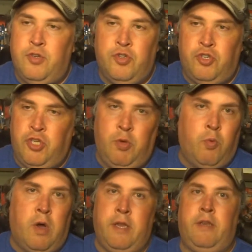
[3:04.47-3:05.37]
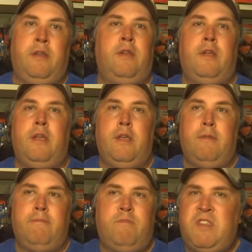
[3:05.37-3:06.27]
G1
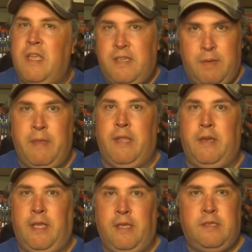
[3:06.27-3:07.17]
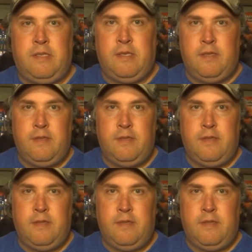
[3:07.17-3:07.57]
sensibilities.